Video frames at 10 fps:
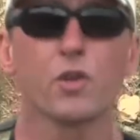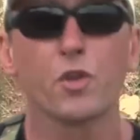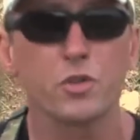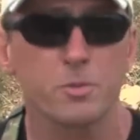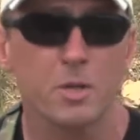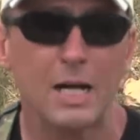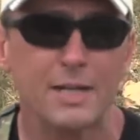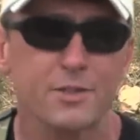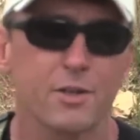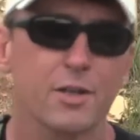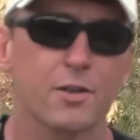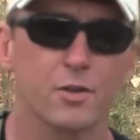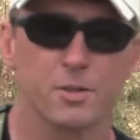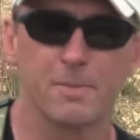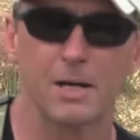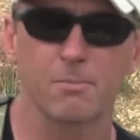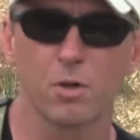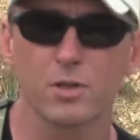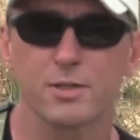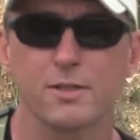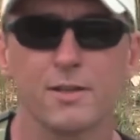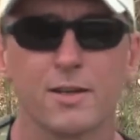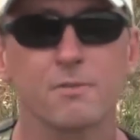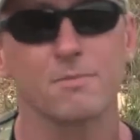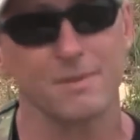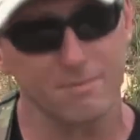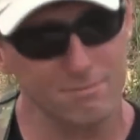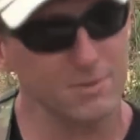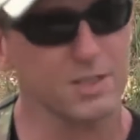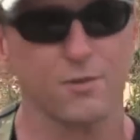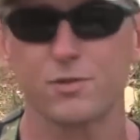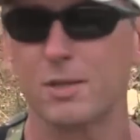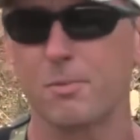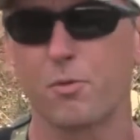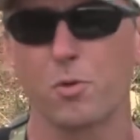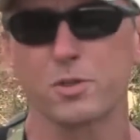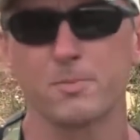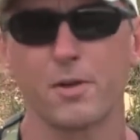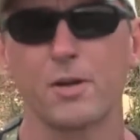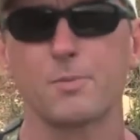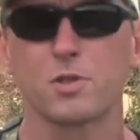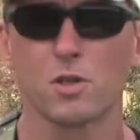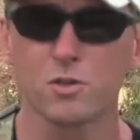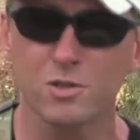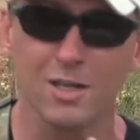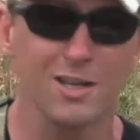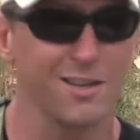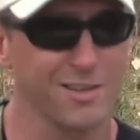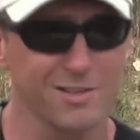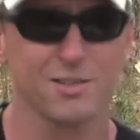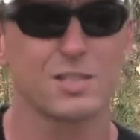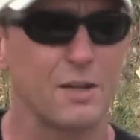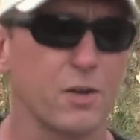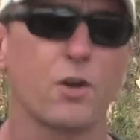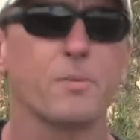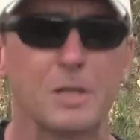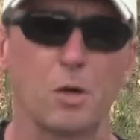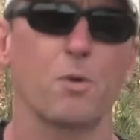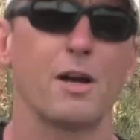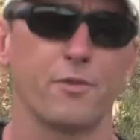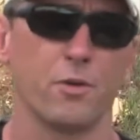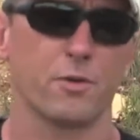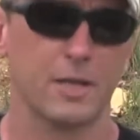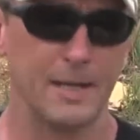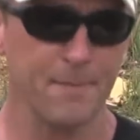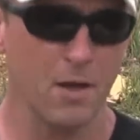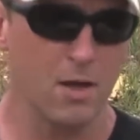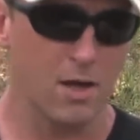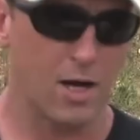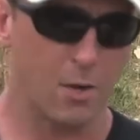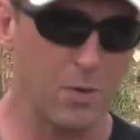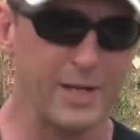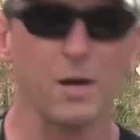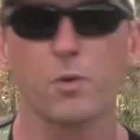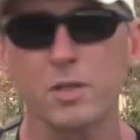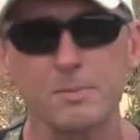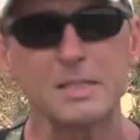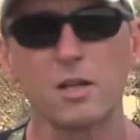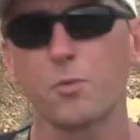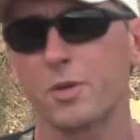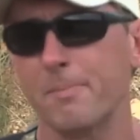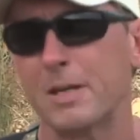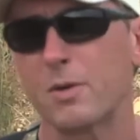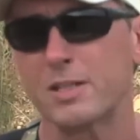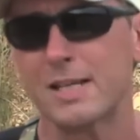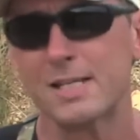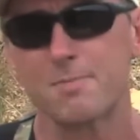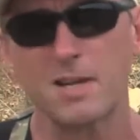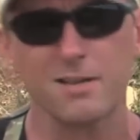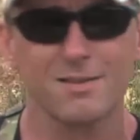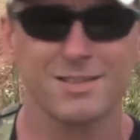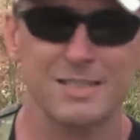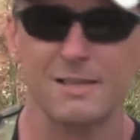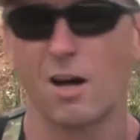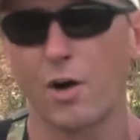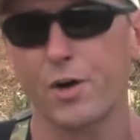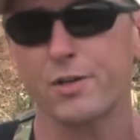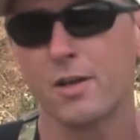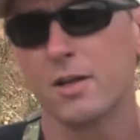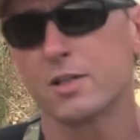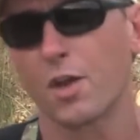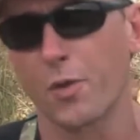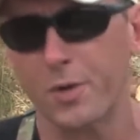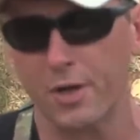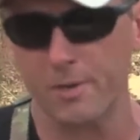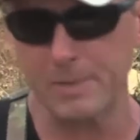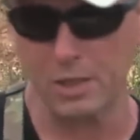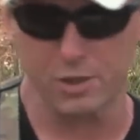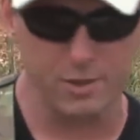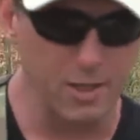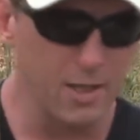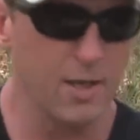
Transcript: You throw some glass on it, throw some better bullets in there. Like I've said before in some other episodes, this is a 700 meter rifle, okay? Uh, right now we're gonna be dealing with the mid-range aspect, like say 100 to 300 meters.